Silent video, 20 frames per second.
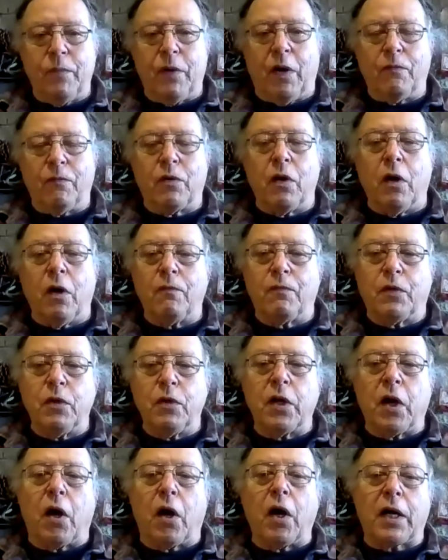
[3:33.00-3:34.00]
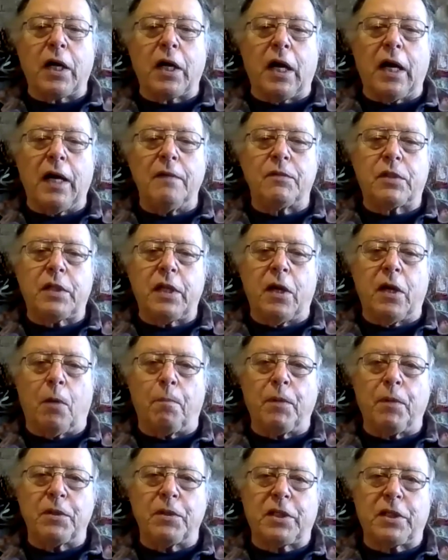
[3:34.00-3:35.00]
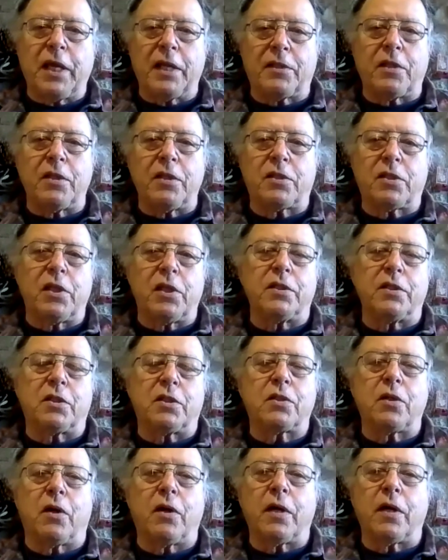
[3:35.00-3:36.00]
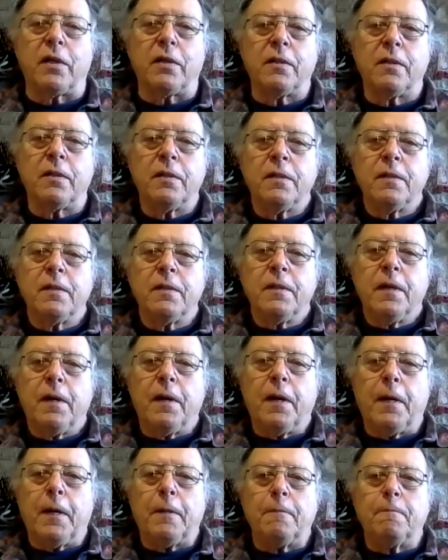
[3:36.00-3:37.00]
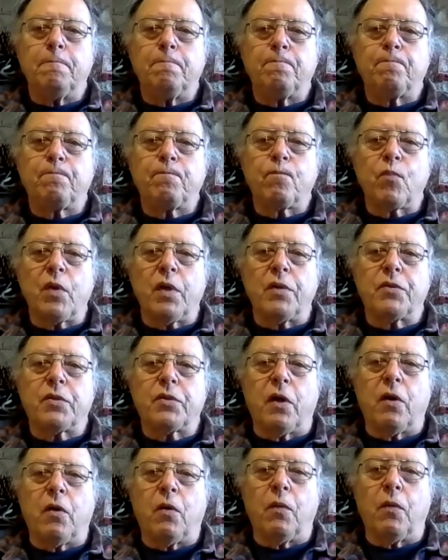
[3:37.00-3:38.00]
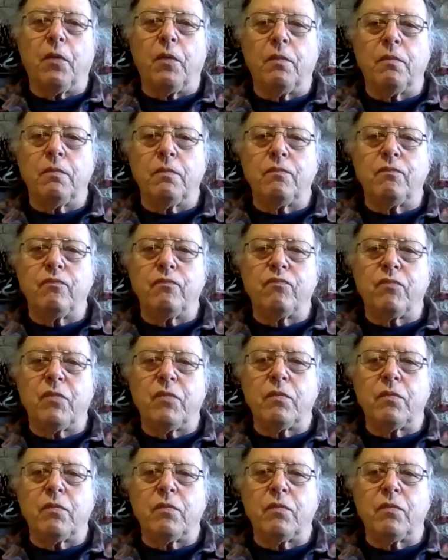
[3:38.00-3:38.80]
there's a lot of good archives to help us get this thing started. So